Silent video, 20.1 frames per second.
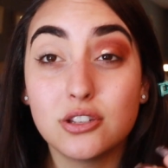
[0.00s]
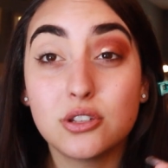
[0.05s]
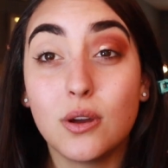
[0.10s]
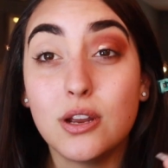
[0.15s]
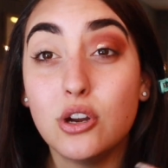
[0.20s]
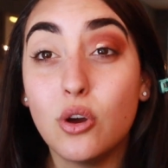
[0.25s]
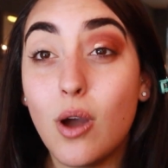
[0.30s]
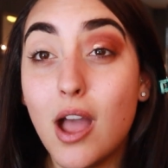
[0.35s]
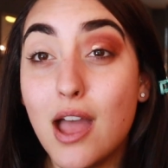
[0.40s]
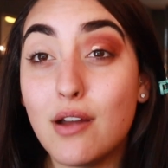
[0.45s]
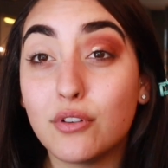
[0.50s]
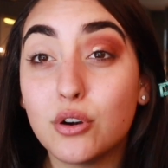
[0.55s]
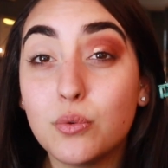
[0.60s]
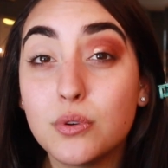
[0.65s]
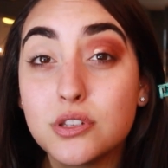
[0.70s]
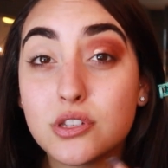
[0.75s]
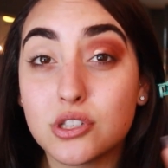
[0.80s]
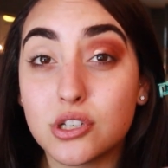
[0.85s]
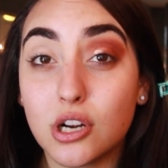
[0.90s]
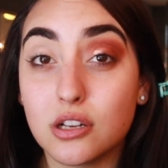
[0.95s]
So I know
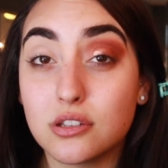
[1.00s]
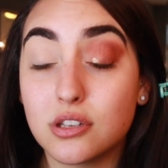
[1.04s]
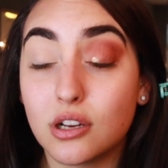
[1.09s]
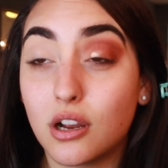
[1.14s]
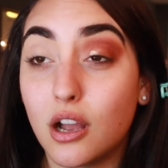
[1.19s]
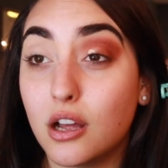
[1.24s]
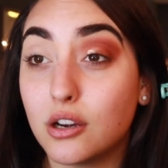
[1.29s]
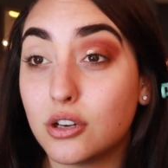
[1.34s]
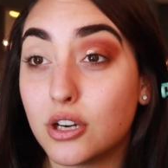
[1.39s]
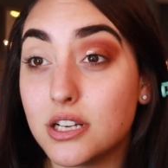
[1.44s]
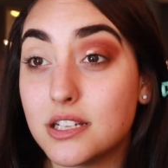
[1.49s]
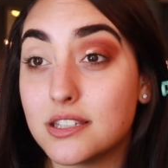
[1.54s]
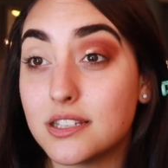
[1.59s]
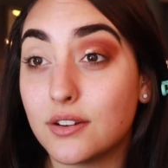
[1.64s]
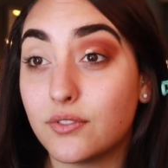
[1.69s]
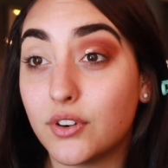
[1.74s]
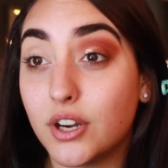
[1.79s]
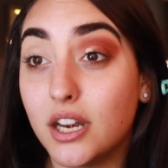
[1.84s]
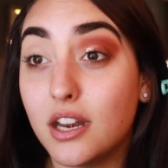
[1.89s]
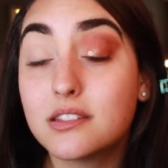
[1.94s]
everyone starts their cut crease
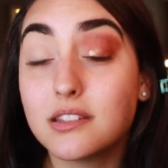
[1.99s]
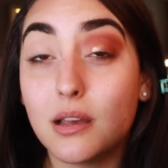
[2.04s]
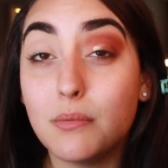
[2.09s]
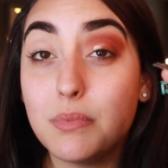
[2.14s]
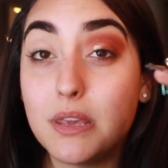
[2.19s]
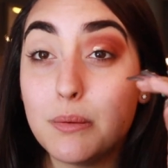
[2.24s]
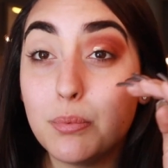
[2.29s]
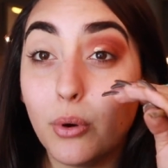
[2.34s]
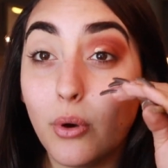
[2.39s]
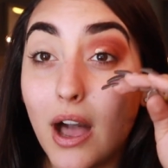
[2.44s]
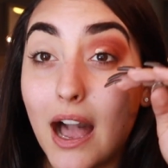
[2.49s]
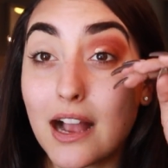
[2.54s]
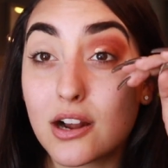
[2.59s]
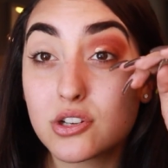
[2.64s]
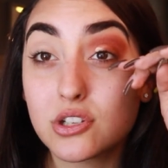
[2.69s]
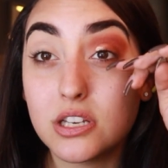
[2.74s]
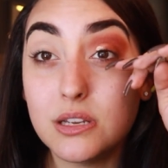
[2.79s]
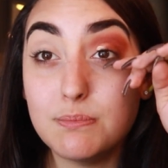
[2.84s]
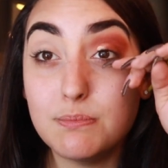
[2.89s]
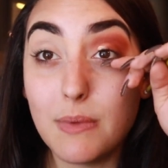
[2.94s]
different. Some people
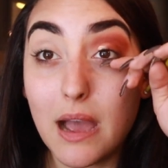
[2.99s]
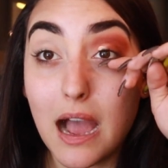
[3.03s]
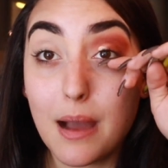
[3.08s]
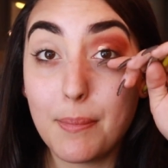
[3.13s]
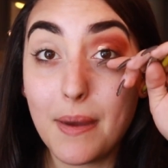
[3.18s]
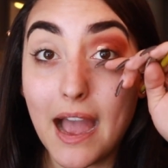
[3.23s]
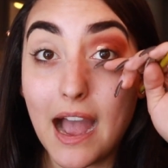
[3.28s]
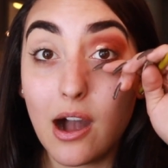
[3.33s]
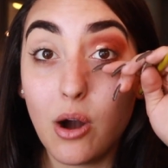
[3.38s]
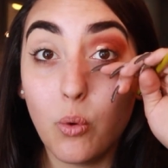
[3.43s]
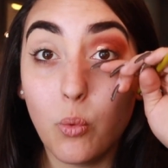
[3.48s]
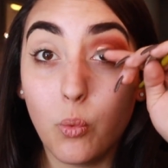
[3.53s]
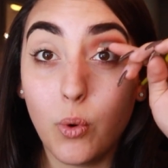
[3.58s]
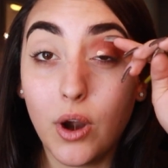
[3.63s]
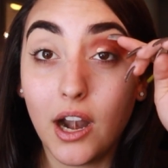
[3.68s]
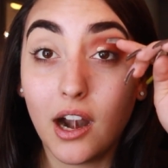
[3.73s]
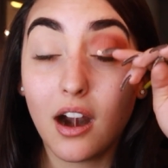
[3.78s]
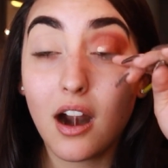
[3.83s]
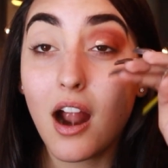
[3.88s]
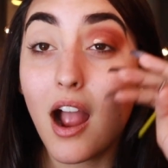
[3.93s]
actually map out
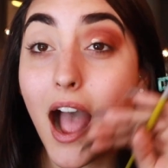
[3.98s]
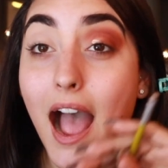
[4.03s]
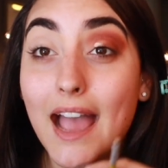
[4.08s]
where.